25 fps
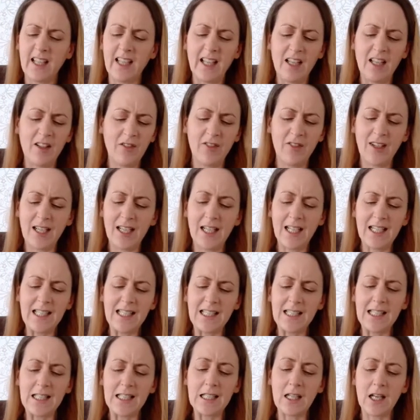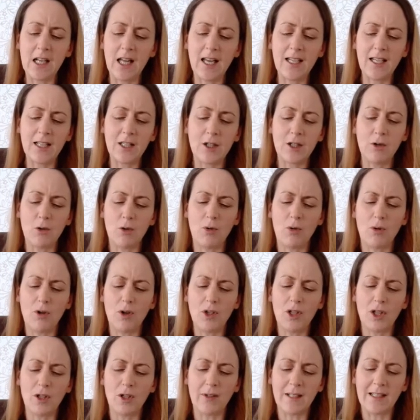Felix disliked the
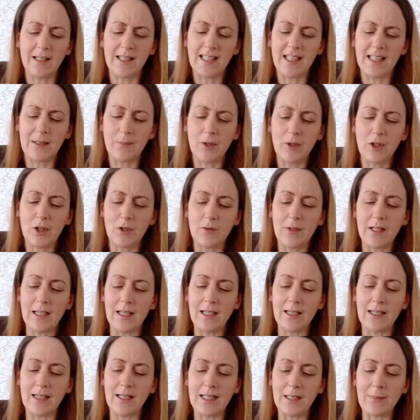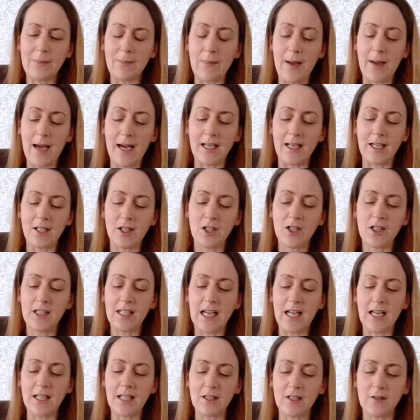order and symmetry in this managed
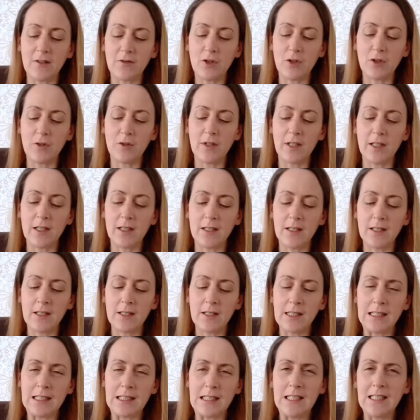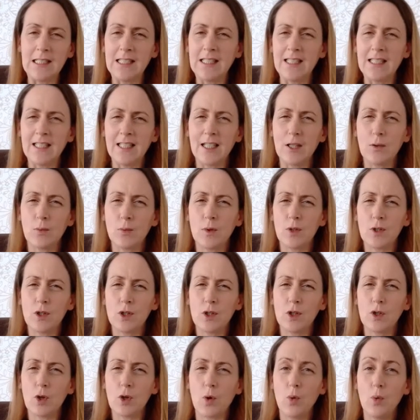stand of trees. It was
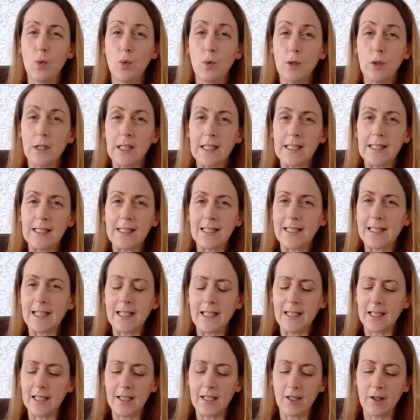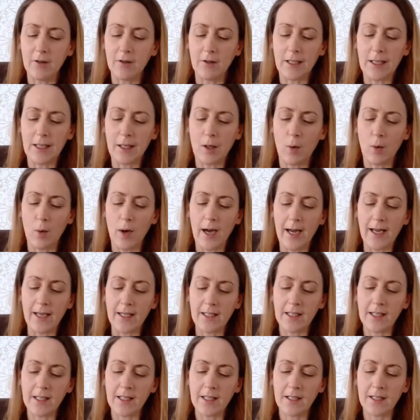soulless and eerily quiet.
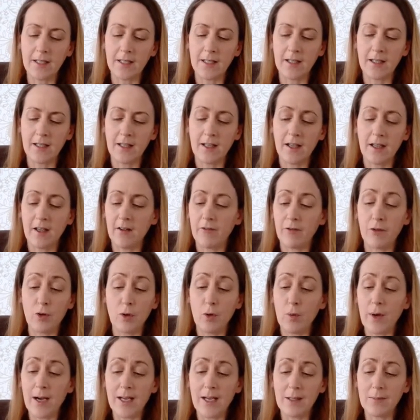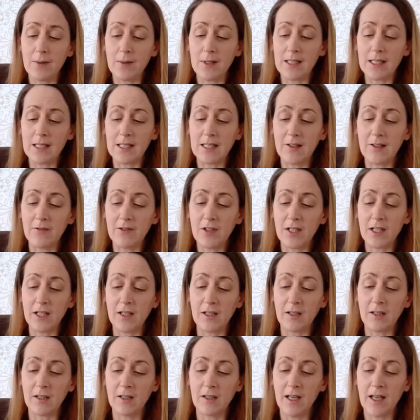Few animals lived
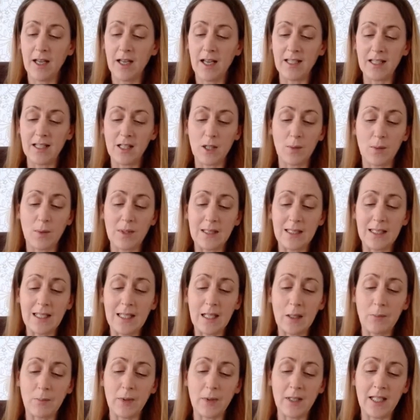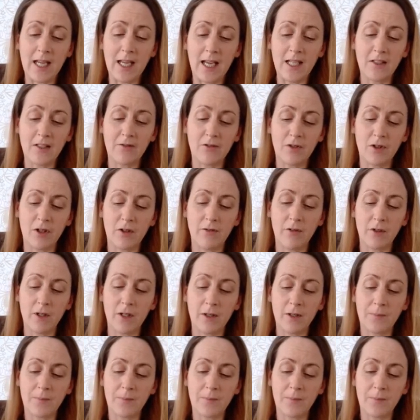here, as there was little protective cover.